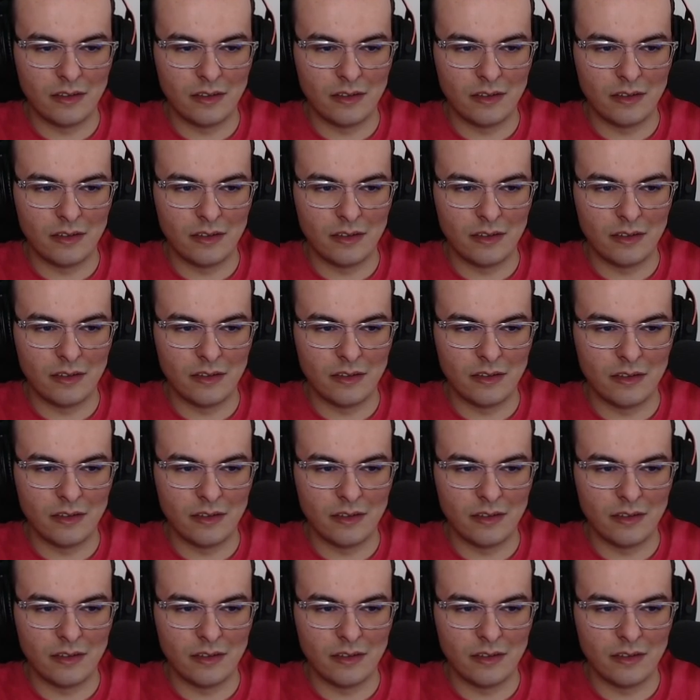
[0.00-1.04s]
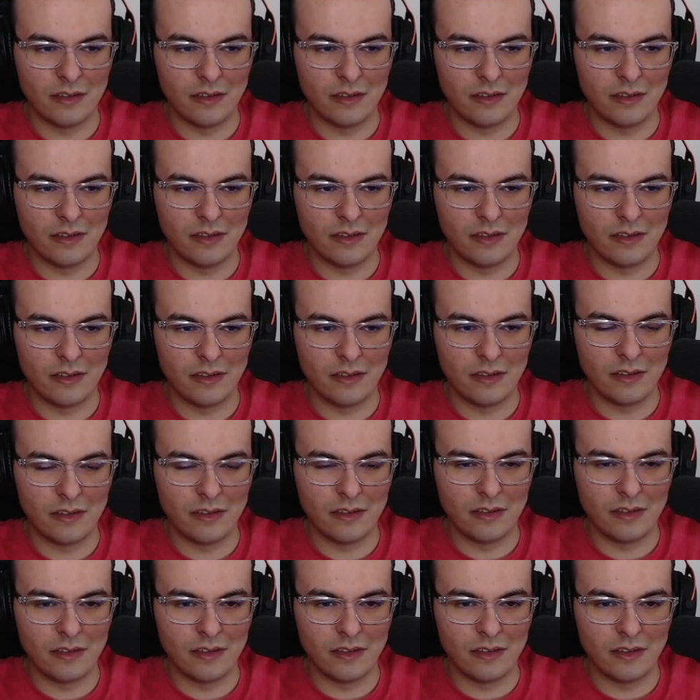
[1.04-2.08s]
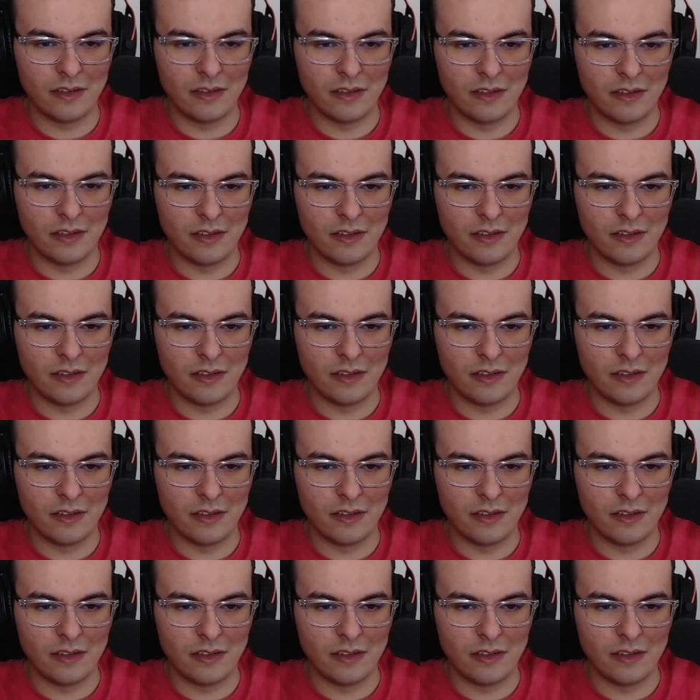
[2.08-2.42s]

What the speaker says: The person shown says nothing.